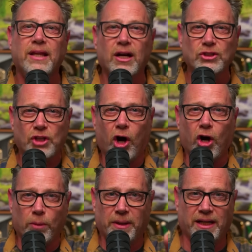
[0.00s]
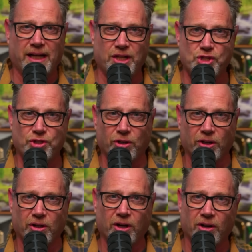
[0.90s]
There's carbon in
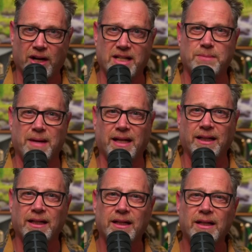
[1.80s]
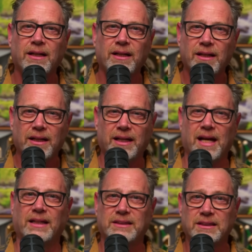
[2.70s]
sugar, all right, man? Okay.
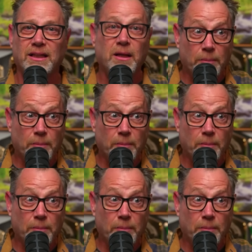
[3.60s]
Yes.